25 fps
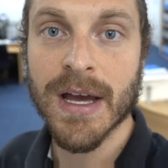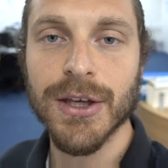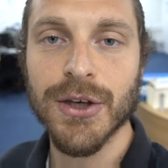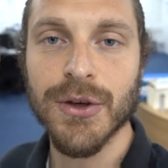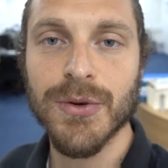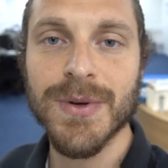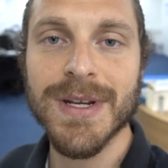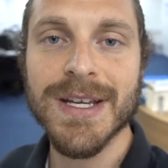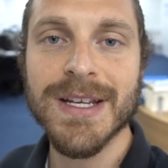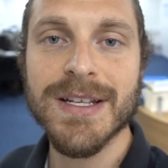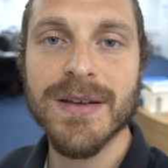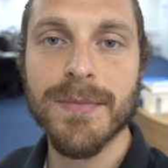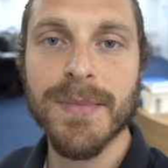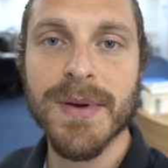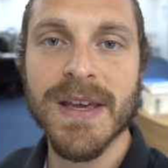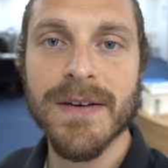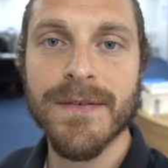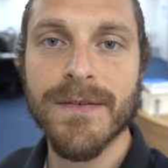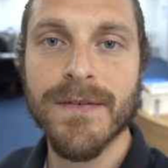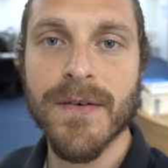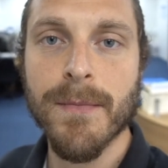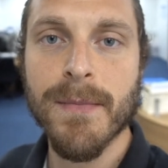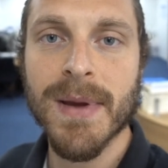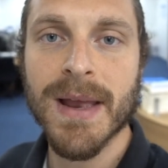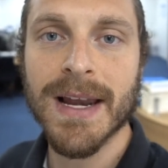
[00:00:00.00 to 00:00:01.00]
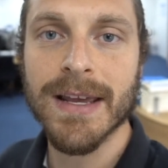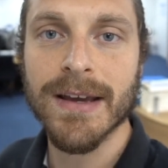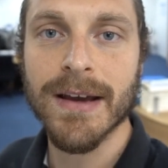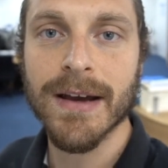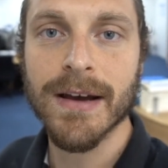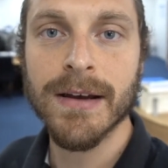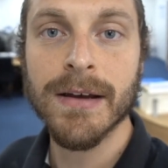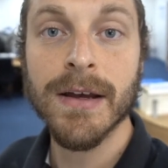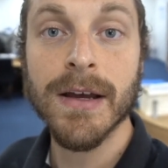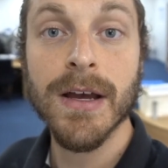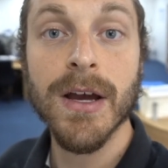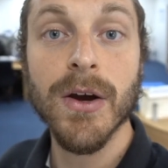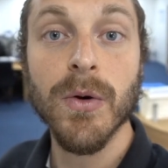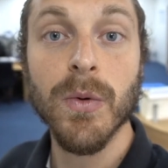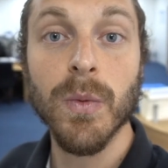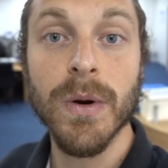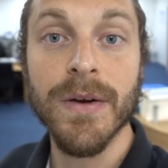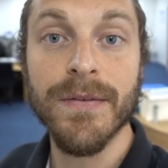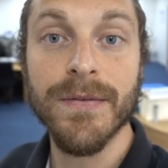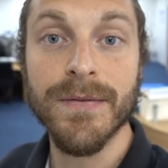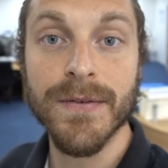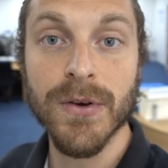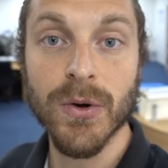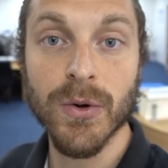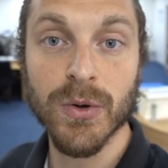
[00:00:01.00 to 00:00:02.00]
You need to be familiar
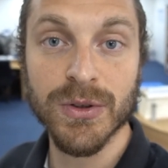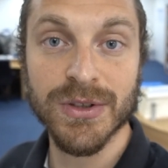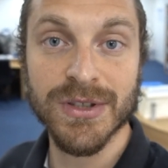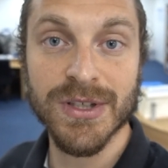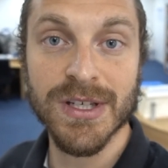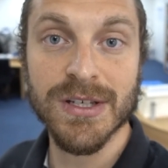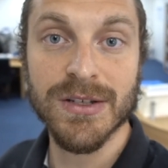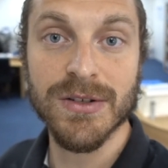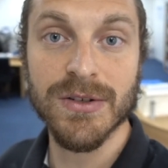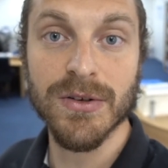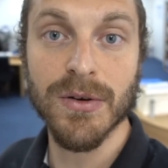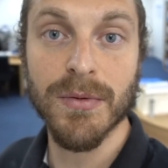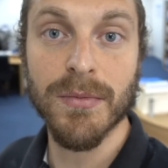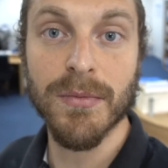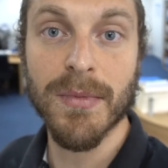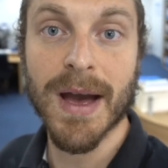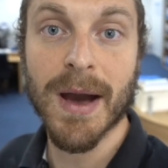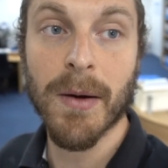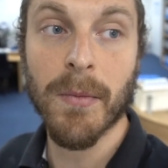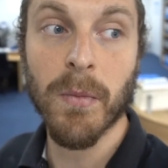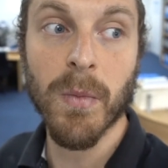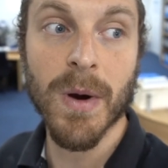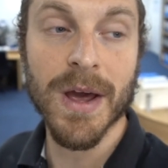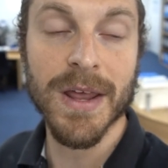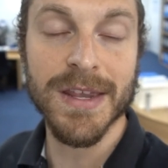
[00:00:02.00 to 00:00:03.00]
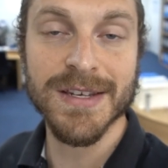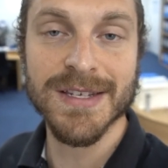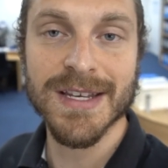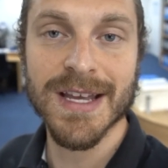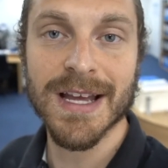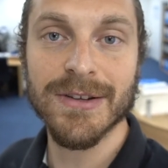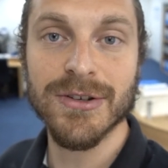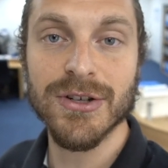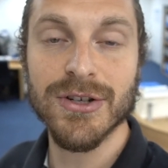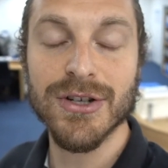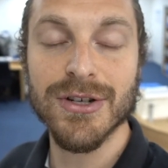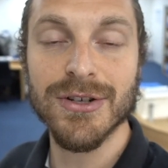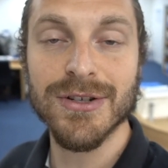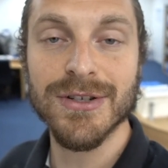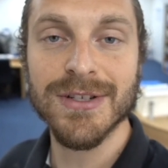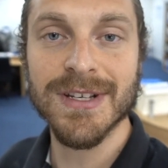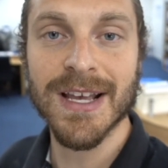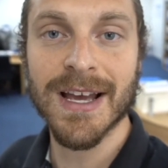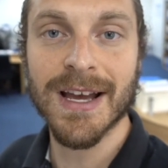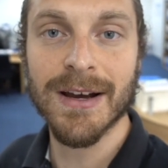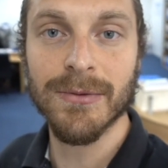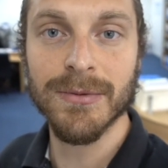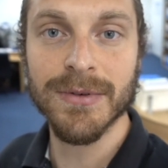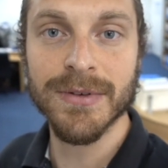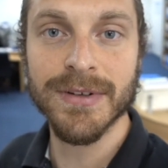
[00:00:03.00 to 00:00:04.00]
with your system and where the sounders should
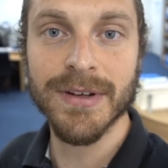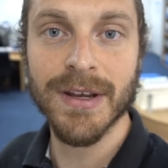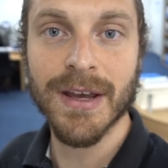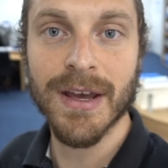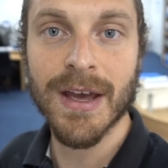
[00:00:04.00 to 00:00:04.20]
sound.